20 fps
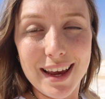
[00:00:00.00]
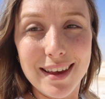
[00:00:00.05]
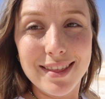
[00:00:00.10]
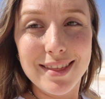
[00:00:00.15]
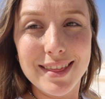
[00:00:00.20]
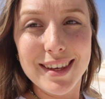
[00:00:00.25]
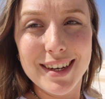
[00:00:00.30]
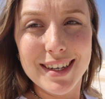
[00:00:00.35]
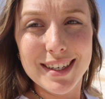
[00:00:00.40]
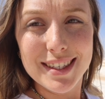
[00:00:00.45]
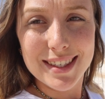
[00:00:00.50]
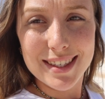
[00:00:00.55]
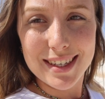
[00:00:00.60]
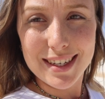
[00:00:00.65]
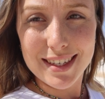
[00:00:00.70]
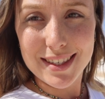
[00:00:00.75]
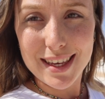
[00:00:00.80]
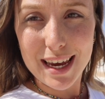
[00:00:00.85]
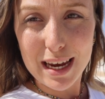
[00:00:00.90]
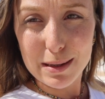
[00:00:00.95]
and this
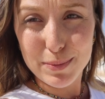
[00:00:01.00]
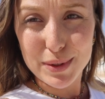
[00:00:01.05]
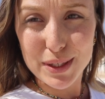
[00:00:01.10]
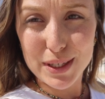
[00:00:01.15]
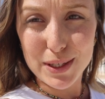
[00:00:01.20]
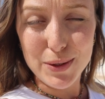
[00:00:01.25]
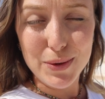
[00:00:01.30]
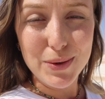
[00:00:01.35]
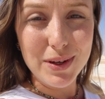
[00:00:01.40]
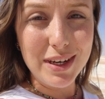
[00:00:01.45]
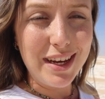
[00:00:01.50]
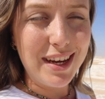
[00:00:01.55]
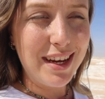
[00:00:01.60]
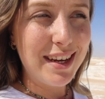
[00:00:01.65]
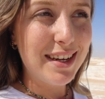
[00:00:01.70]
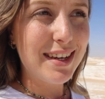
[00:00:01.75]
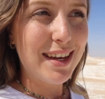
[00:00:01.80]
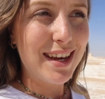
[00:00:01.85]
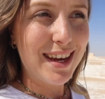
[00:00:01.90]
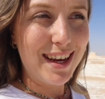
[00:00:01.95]
is
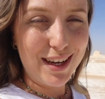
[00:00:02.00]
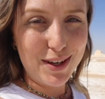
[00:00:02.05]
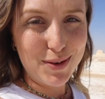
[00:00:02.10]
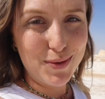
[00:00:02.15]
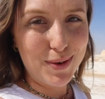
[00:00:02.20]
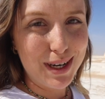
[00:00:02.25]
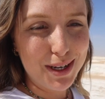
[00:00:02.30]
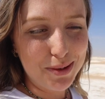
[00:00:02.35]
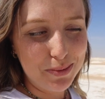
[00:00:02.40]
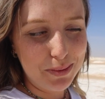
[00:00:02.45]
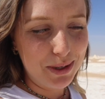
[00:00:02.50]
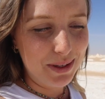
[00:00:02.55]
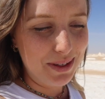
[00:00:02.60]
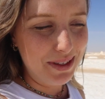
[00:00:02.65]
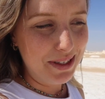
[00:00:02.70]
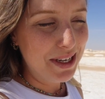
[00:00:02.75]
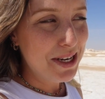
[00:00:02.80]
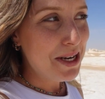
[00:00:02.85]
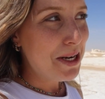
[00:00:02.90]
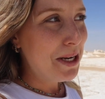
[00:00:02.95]
absolutely incredible.